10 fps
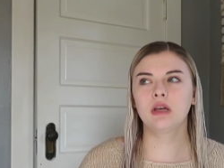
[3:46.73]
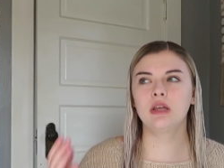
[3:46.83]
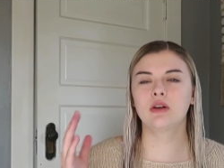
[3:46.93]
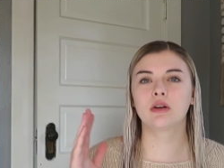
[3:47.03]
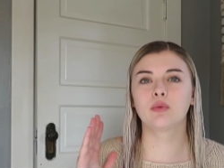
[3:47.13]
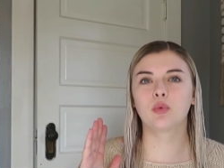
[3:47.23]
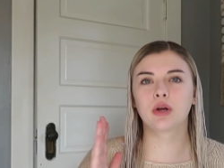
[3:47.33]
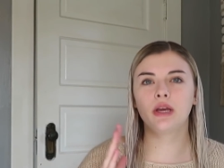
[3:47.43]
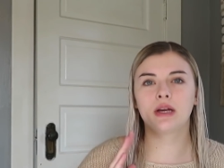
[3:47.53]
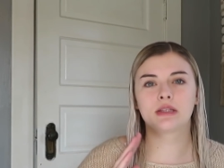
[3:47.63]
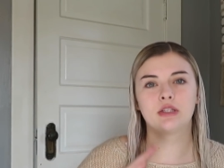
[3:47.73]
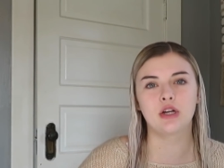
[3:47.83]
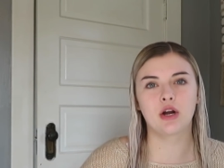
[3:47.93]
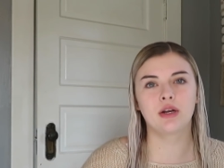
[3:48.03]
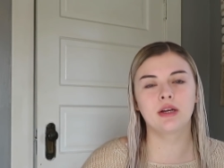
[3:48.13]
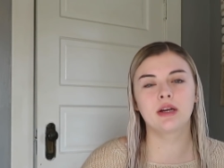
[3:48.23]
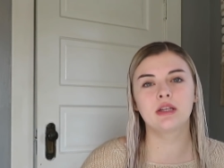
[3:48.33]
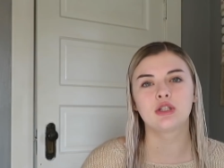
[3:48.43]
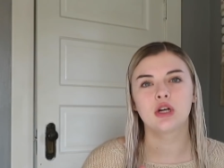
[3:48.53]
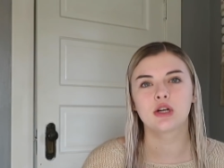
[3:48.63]
either working on starting a
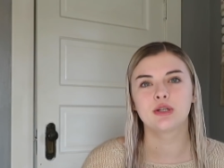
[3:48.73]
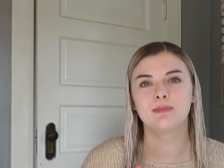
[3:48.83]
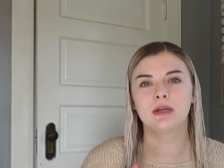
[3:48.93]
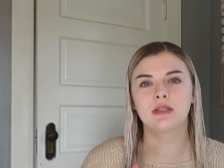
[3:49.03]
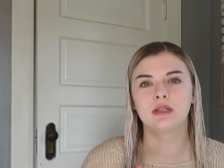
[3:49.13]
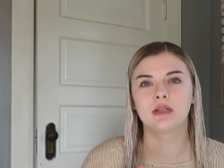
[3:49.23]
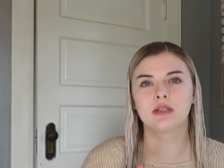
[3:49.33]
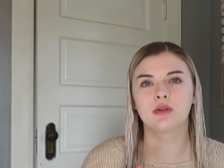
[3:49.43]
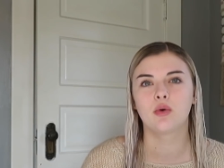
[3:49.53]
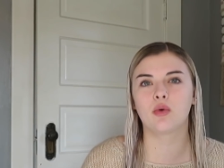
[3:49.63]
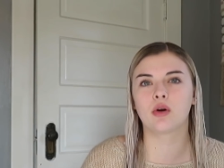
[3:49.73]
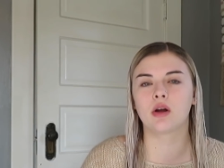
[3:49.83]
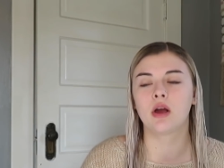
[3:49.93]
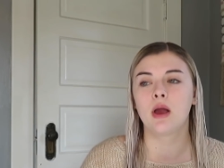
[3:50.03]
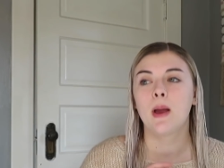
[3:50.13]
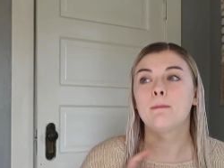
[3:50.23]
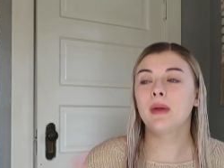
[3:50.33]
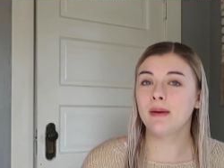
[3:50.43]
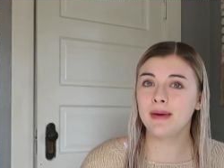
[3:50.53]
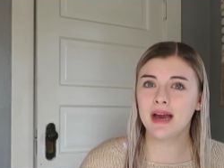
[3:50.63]
construction business, or
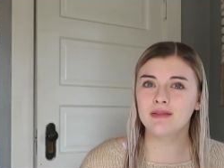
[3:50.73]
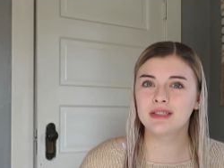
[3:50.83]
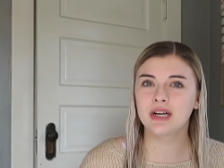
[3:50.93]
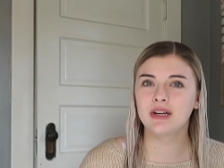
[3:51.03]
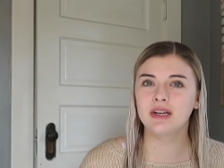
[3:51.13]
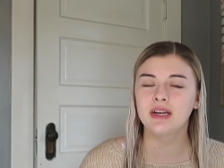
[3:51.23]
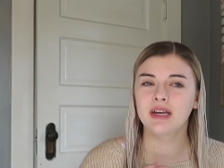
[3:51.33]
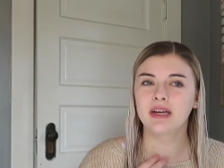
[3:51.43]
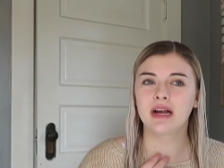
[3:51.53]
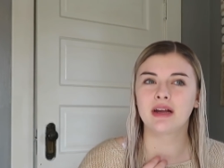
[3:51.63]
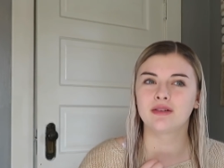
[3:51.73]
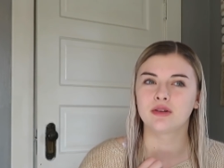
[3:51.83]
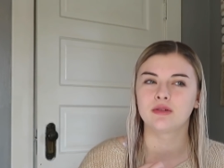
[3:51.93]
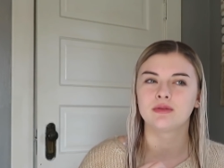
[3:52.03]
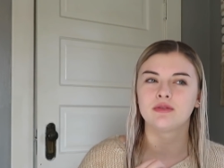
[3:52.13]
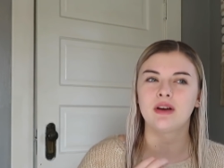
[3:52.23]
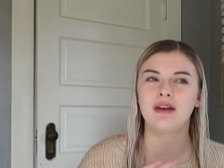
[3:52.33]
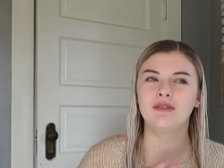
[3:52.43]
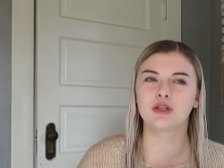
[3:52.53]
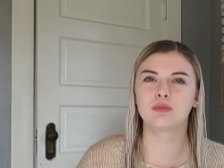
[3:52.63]
maybe have starting it. I don't know,
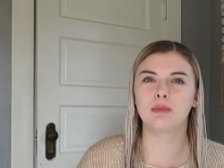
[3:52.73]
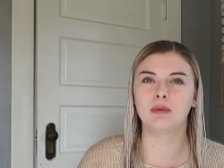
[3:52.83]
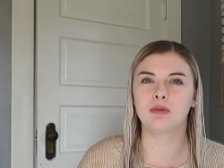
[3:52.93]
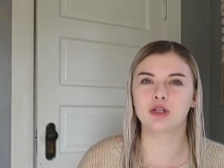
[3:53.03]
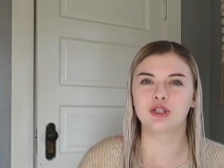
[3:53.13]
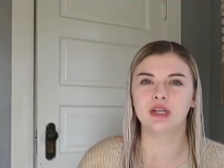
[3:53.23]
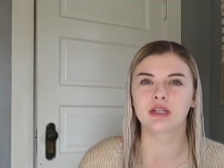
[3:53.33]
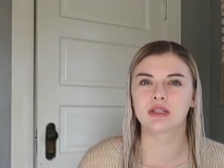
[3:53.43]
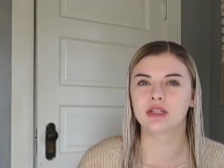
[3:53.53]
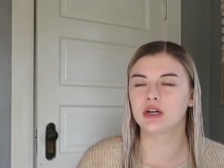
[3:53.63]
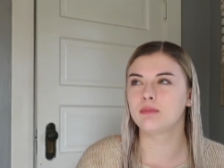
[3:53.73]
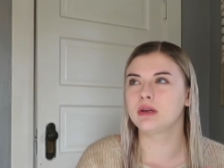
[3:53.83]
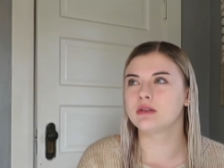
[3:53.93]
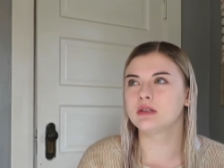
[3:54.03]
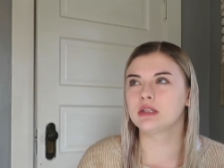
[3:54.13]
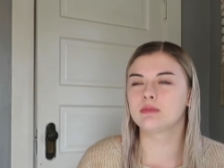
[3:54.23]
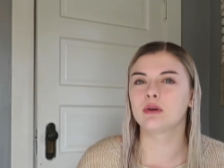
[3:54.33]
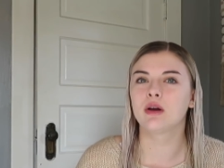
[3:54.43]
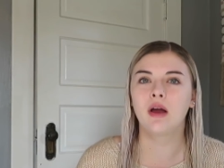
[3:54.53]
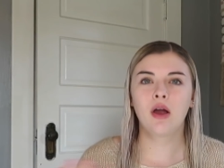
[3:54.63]
five years might be pushing it to start a business,
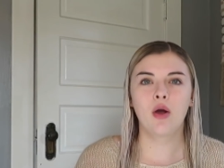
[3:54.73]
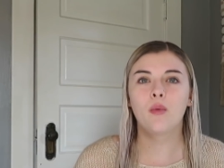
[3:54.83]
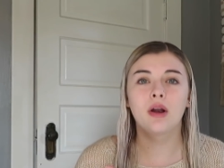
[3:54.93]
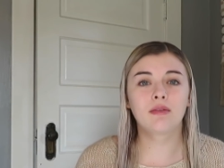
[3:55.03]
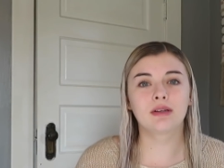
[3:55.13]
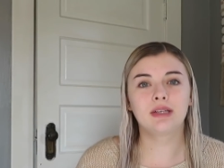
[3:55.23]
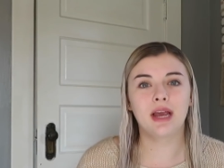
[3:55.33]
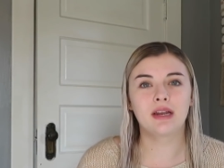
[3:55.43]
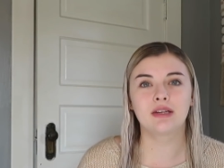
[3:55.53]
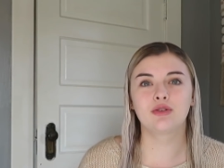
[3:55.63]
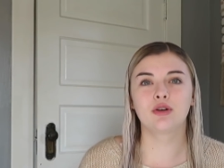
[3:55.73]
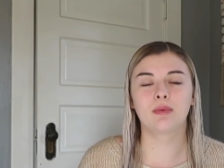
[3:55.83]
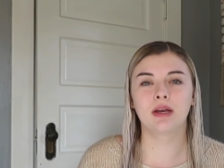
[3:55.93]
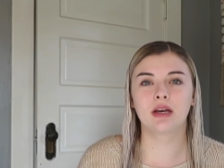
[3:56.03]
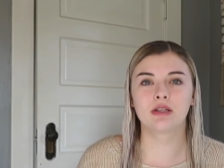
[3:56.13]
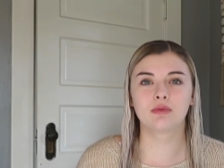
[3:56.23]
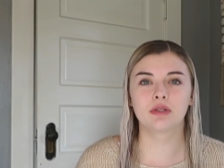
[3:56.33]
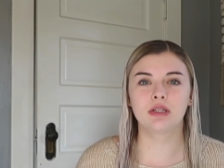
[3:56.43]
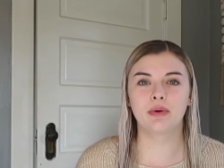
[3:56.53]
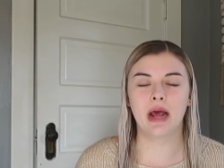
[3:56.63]
but whatever's handed to him, I guess we'll
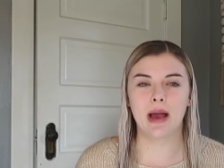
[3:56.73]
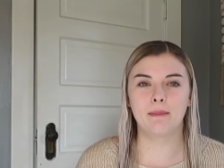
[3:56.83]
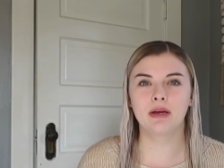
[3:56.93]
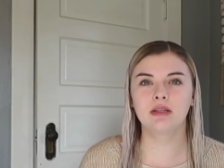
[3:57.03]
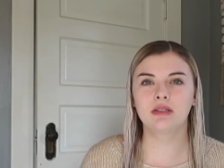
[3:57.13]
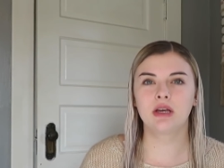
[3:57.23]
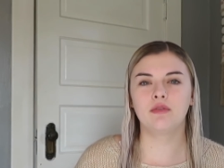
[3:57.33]
see what happens.